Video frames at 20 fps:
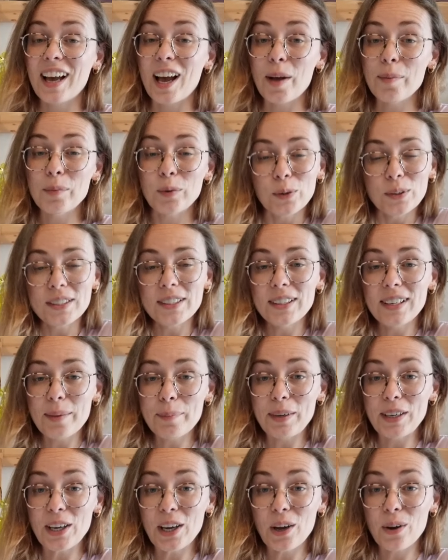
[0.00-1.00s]
Also, let
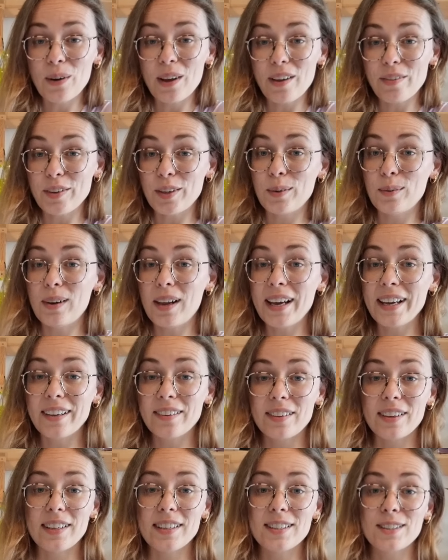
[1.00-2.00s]
me know if you like
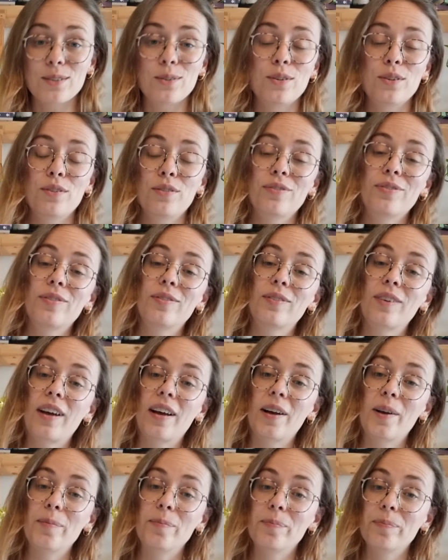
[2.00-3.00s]
this sort of
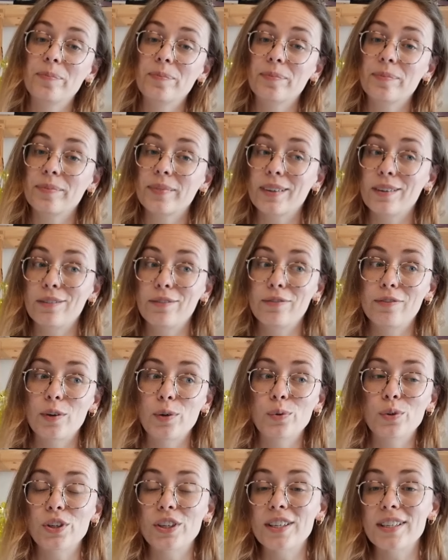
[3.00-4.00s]

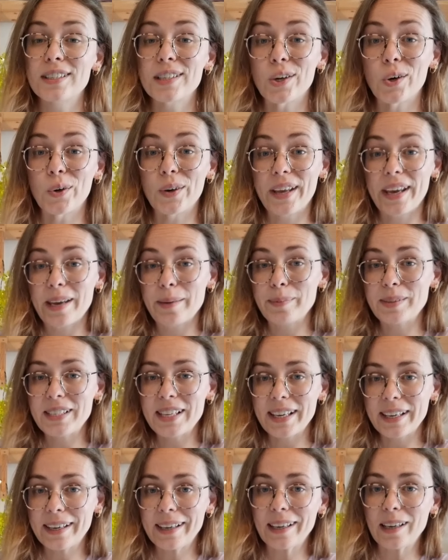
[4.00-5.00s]
focus on a
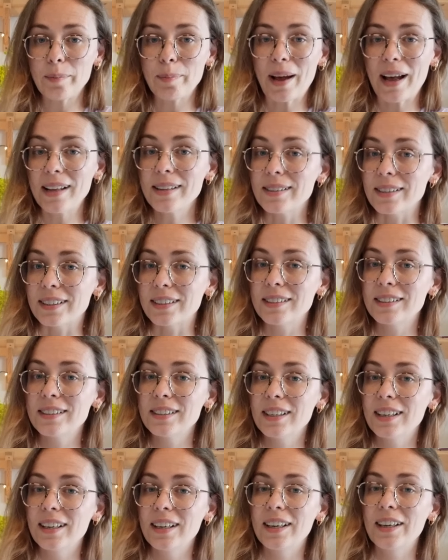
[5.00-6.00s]
particular pattern,
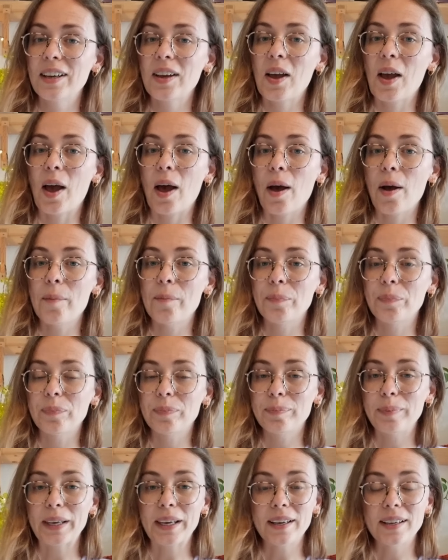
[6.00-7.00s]

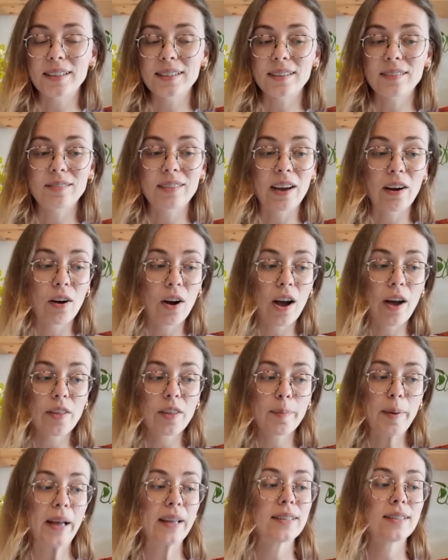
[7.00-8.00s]
because there are
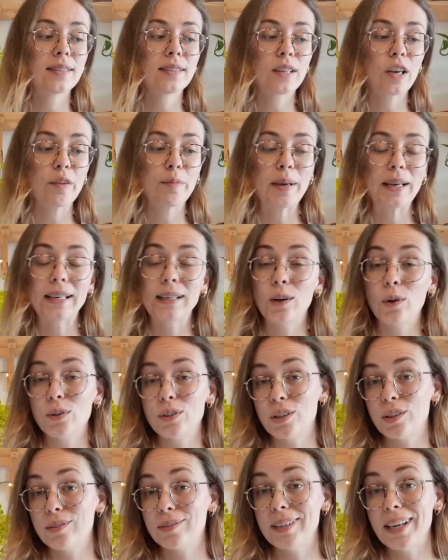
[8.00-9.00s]
other patterns I've made a
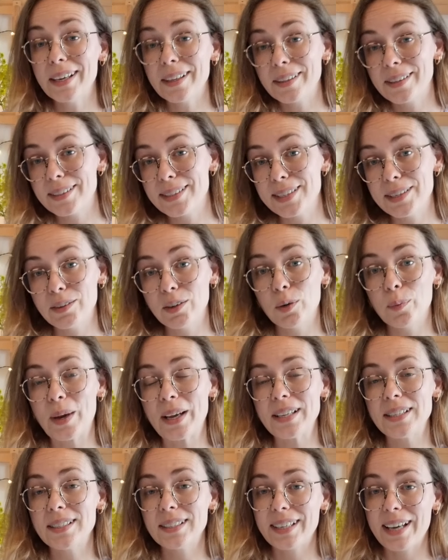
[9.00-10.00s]
lot of, like the zero
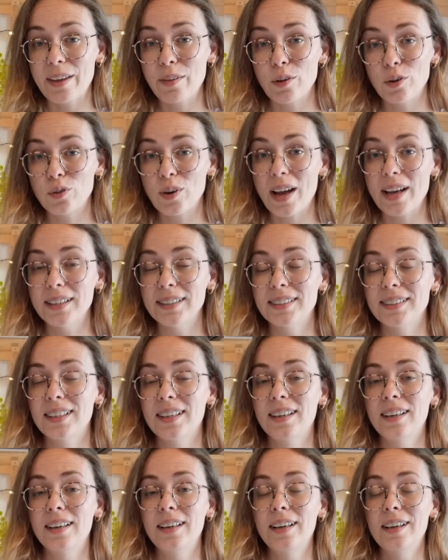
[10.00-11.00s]
waist gather dress,
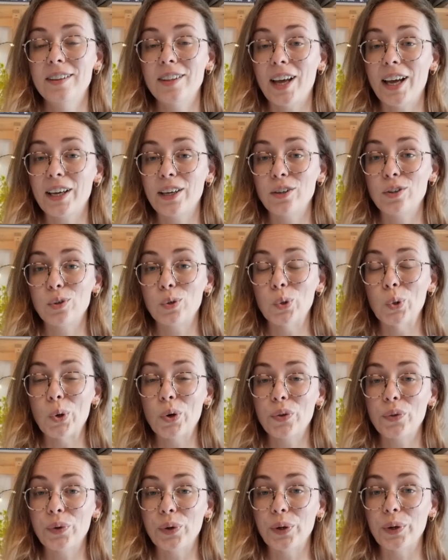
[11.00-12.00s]
that I could talk
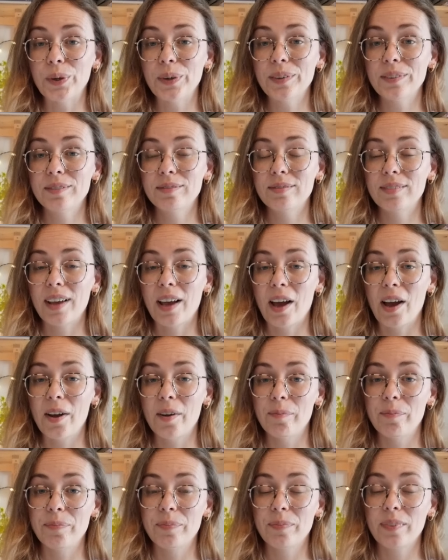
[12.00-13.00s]
through
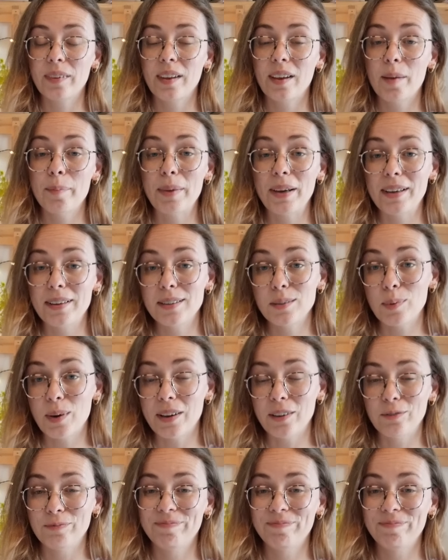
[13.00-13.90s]
a bit as well.